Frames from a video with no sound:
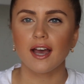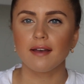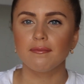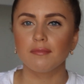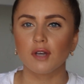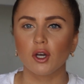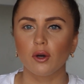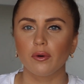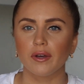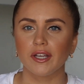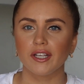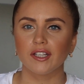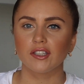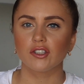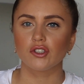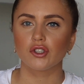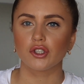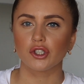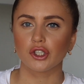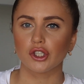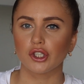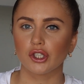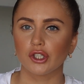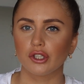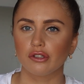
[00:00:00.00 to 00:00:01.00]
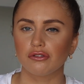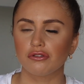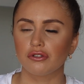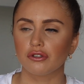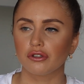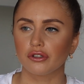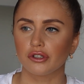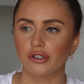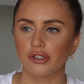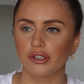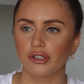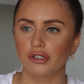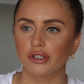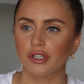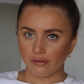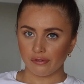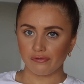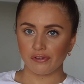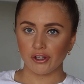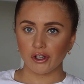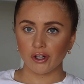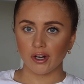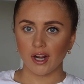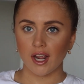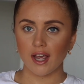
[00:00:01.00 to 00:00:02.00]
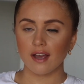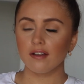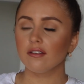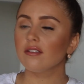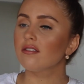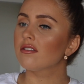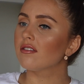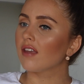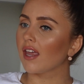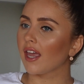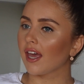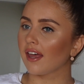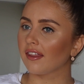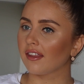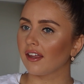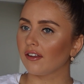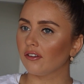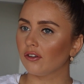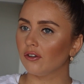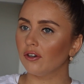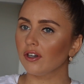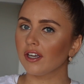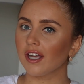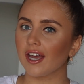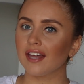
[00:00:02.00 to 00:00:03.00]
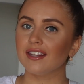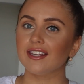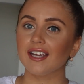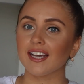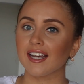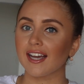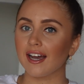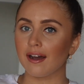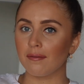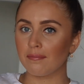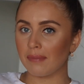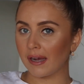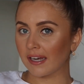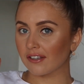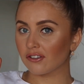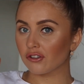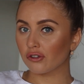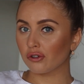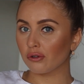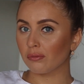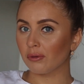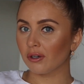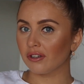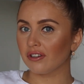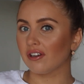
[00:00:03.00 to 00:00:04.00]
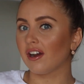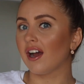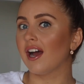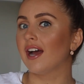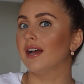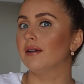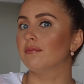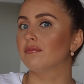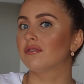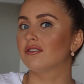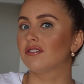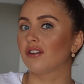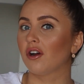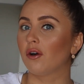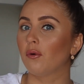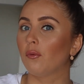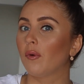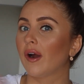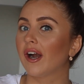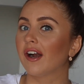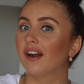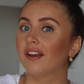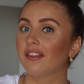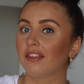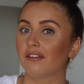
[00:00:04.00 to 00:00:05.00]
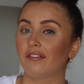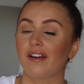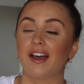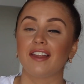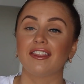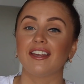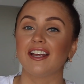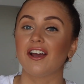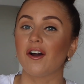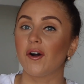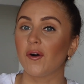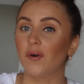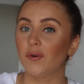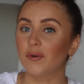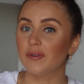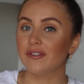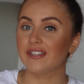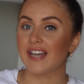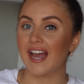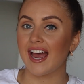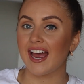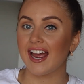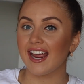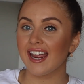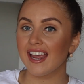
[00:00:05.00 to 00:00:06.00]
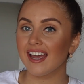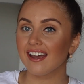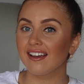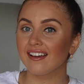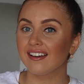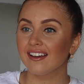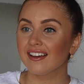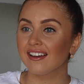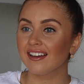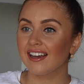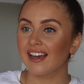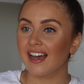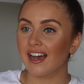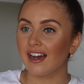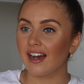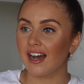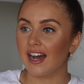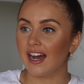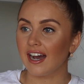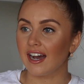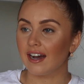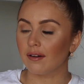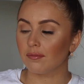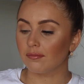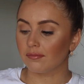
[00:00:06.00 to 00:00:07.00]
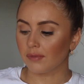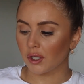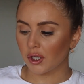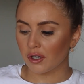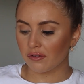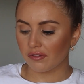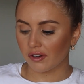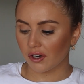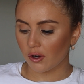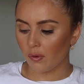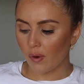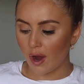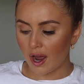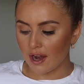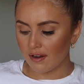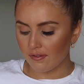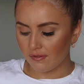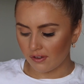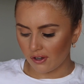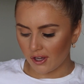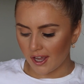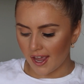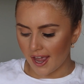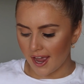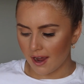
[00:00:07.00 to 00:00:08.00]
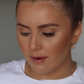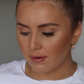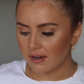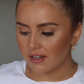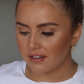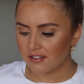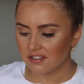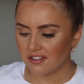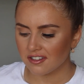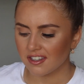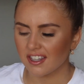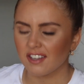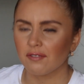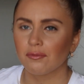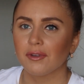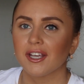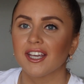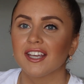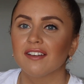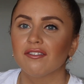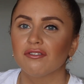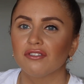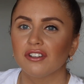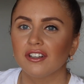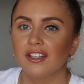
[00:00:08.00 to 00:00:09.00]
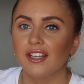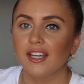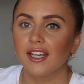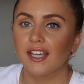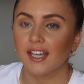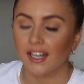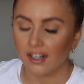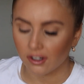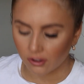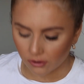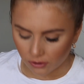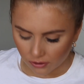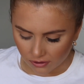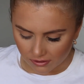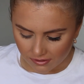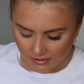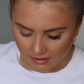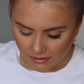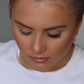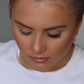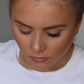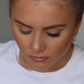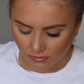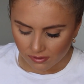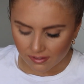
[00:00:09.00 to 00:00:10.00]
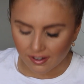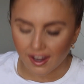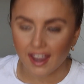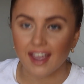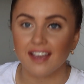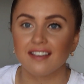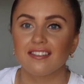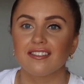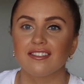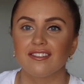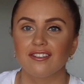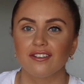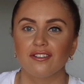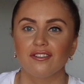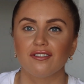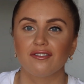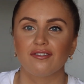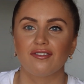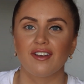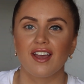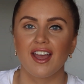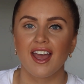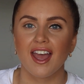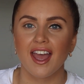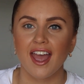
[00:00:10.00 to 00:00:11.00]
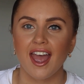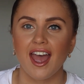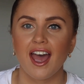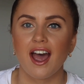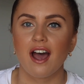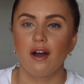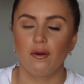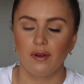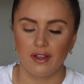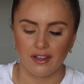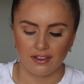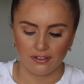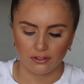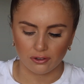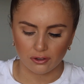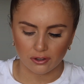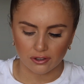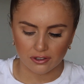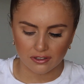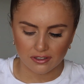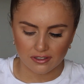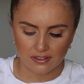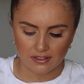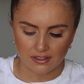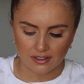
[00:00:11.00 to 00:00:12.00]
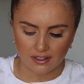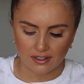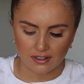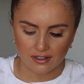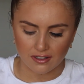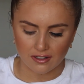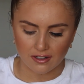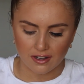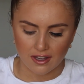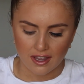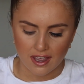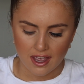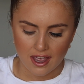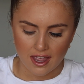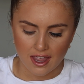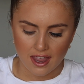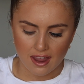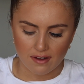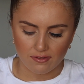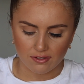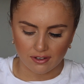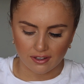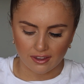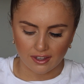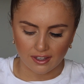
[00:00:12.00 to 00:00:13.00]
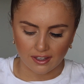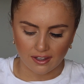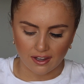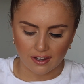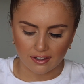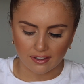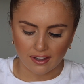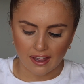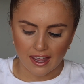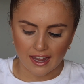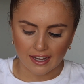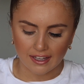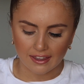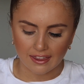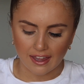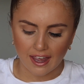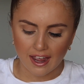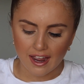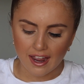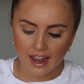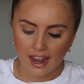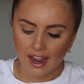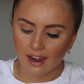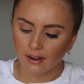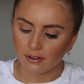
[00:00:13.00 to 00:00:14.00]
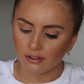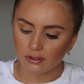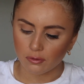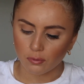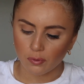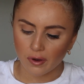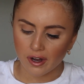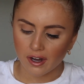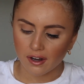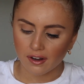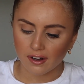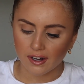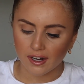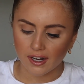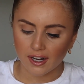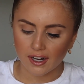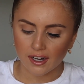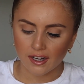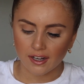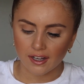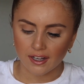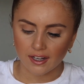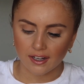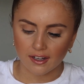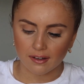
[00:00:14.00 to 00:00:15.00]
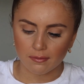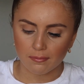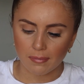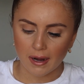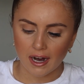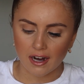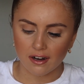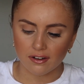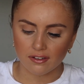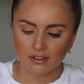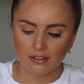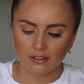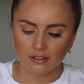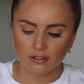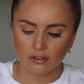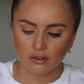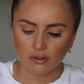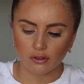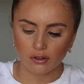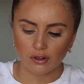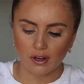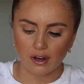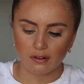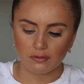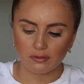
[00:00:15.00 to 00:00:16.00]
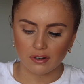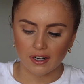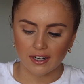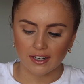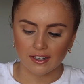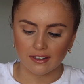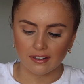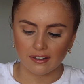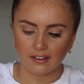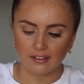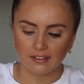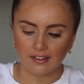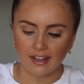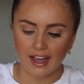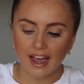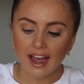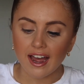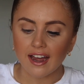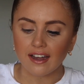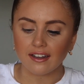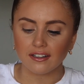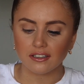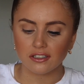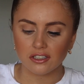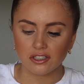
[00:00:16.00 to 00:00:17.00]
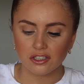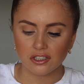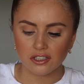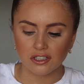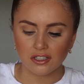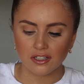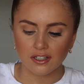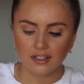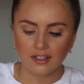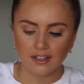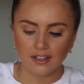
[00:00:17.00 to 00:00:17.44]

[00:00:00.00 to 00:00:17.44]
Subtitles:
I'm going to do a review now, see how they look, and then come back 2 more times. So I'll wear it throughout the whole day, over quite a few hours, so then we can really get a good test of how it looks and everything like that, how it's wearing in comparison to a regular lash.